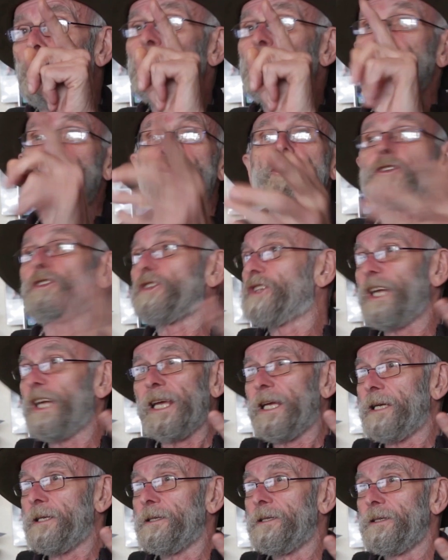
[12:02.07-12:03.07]
Richard
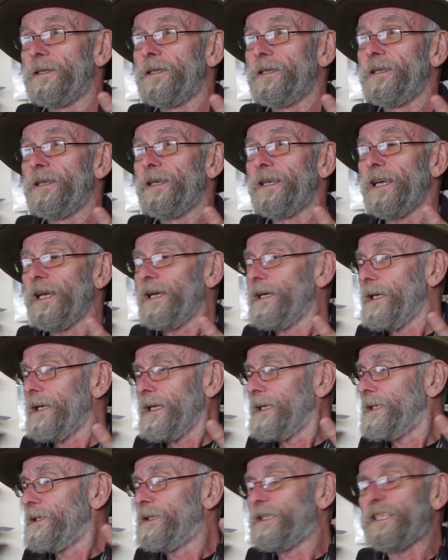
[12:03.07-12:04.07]
King.
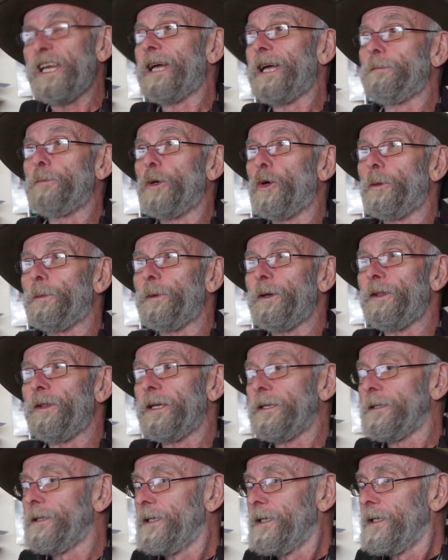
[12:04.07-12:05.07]
He came up with
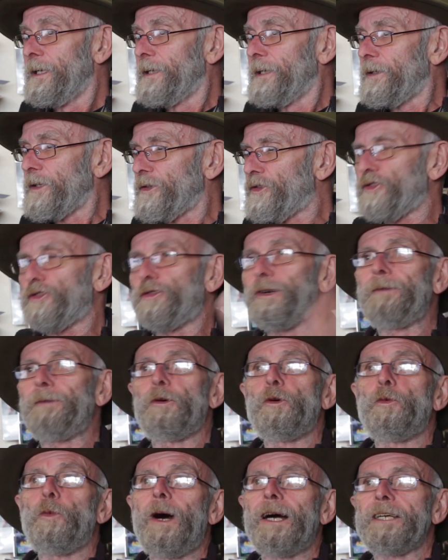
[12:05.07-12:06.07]
it. The
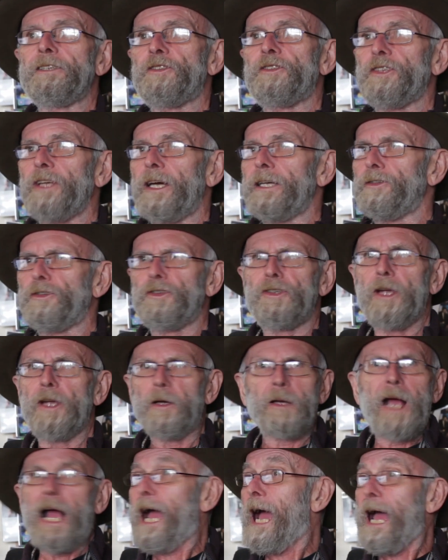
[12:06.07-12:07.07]
Trevor Whiteside
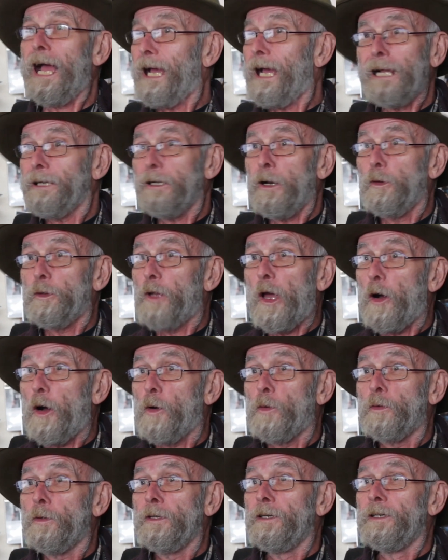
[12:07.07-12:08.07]
Showcase. I don't
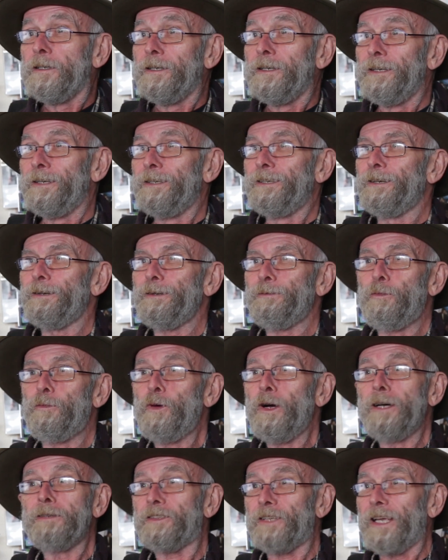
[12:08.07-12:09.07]
know.
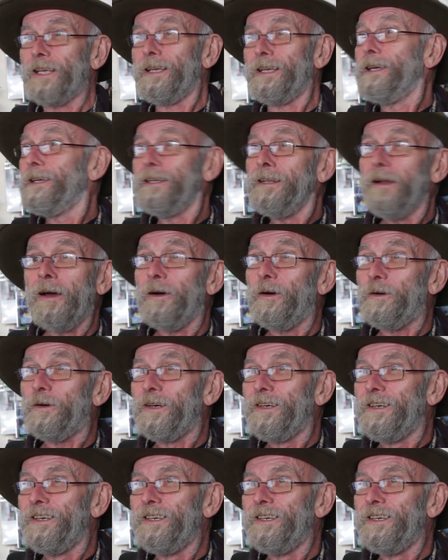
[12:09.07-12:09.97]
What do you know?